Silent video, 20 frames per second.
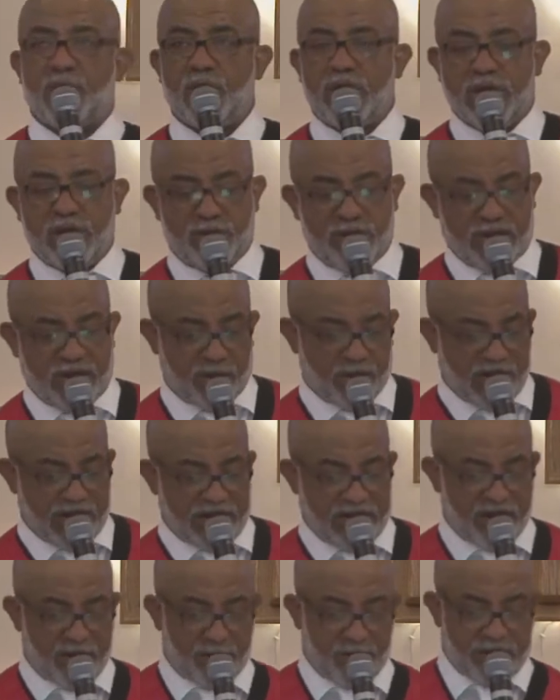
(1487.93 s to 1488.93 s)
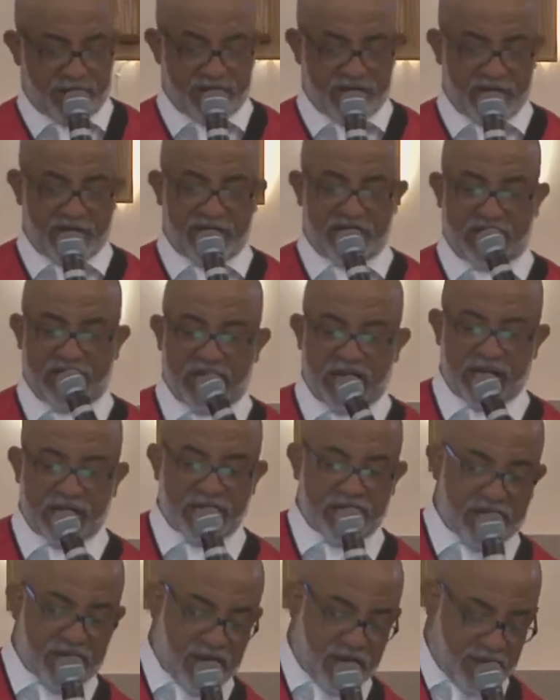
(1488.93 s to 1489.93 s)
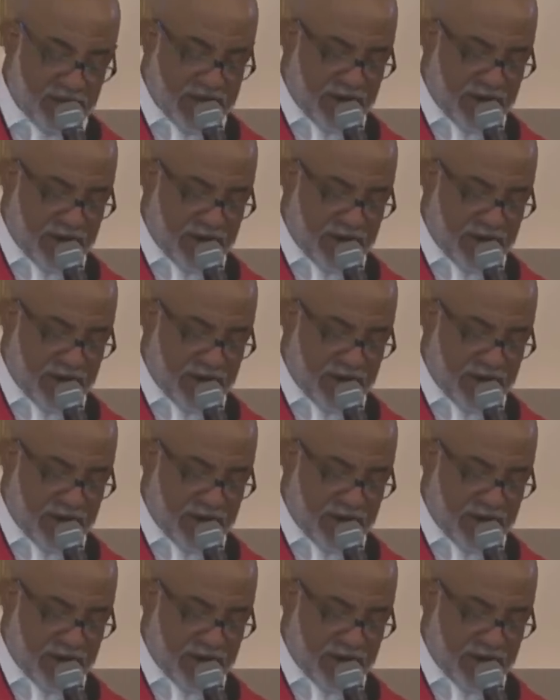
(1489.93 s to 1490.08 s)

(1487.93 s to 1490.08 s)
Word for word: what do you mean by number 10 tin tub?